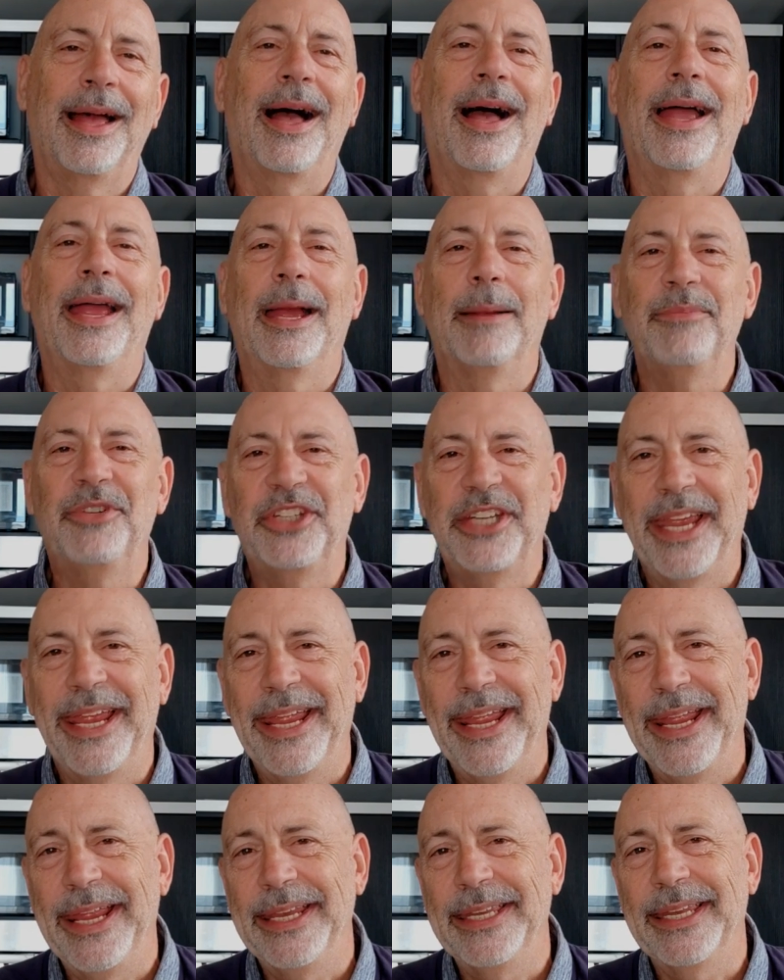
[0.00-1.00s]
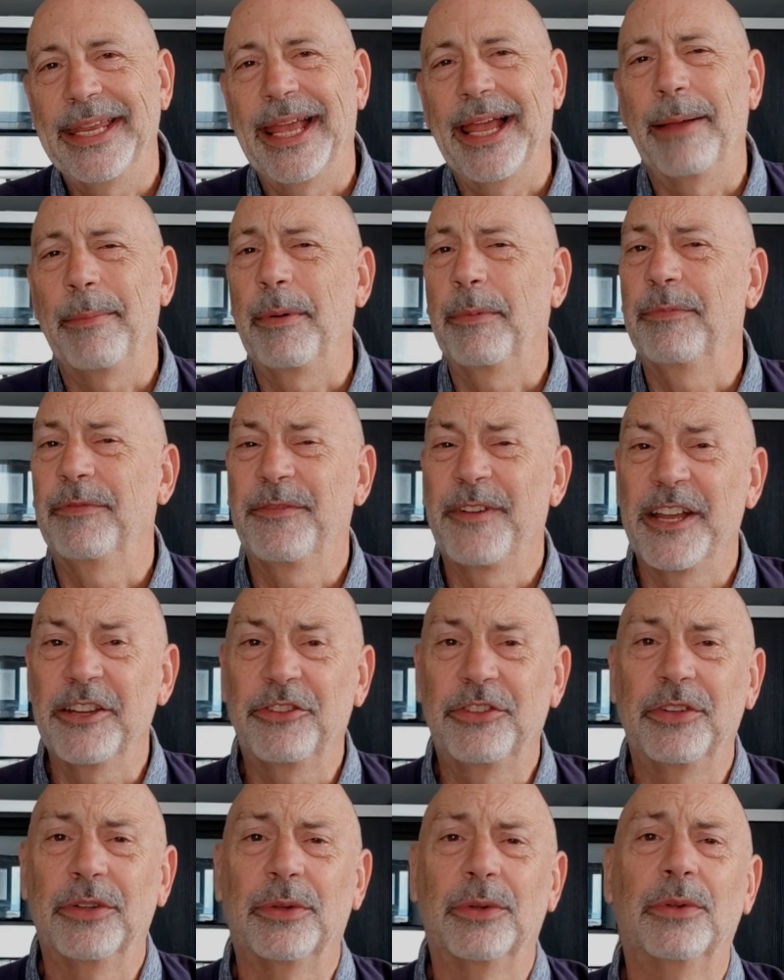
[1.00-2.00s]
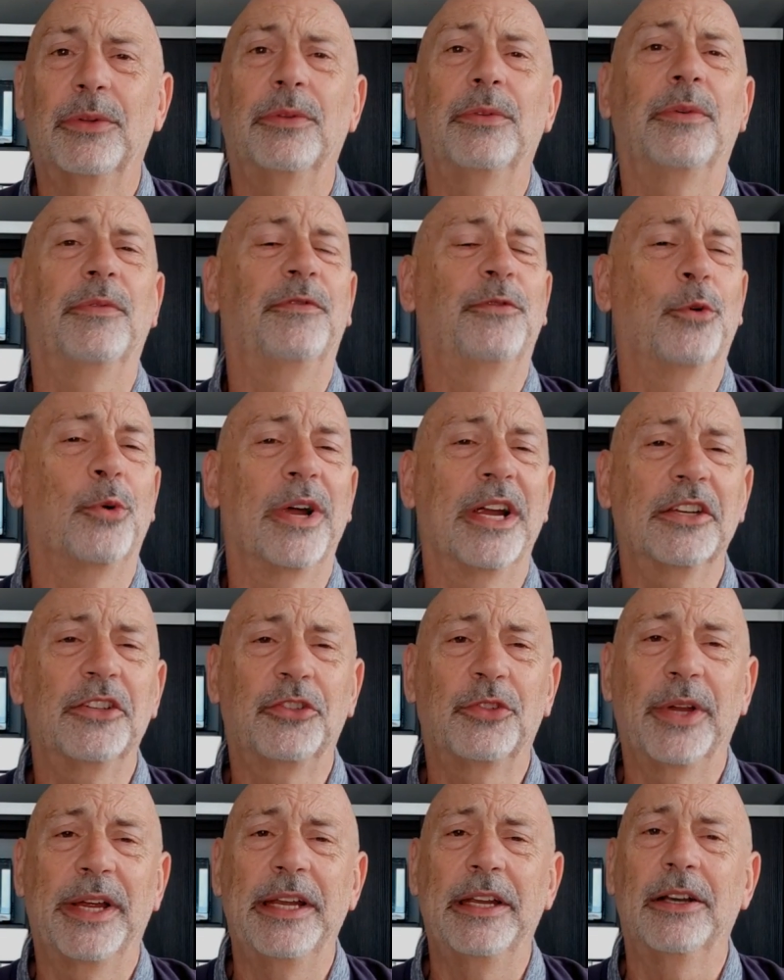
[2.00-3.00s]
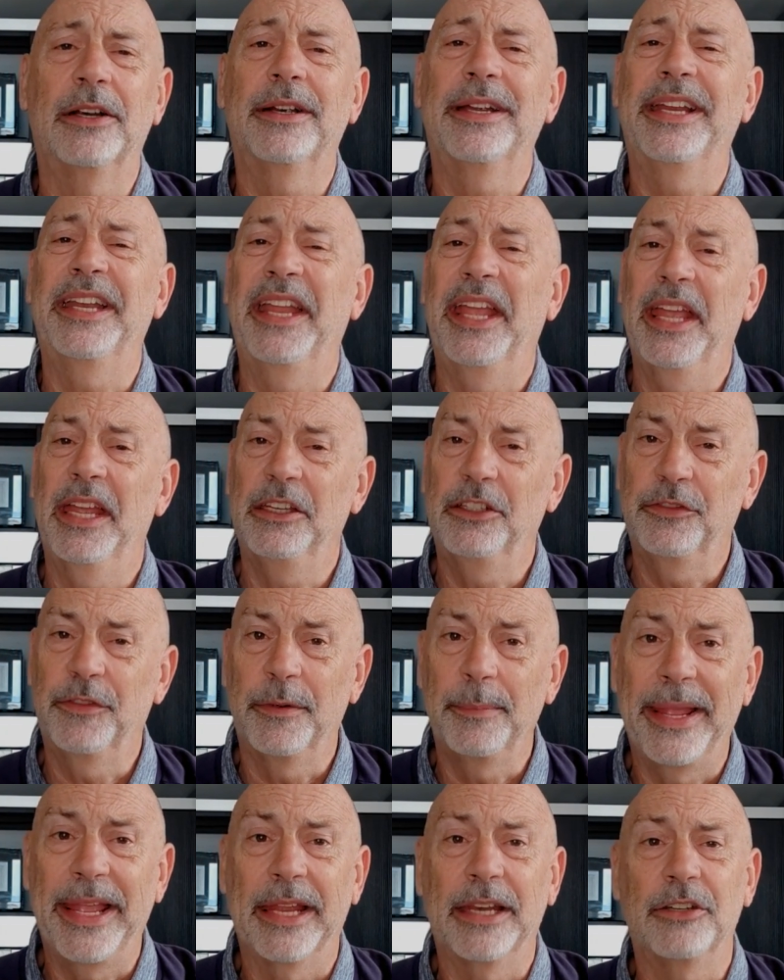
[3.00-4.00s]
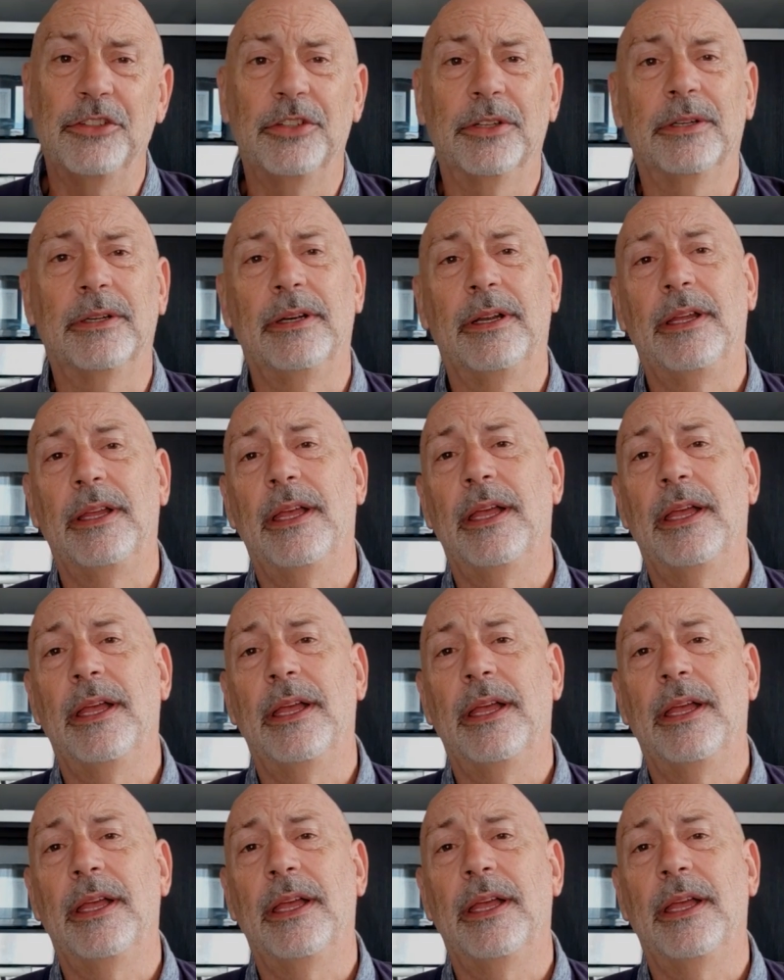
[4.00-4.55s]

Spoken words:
Hi, I'm Shane. I'm a professional Forex trader and hedge fund manager.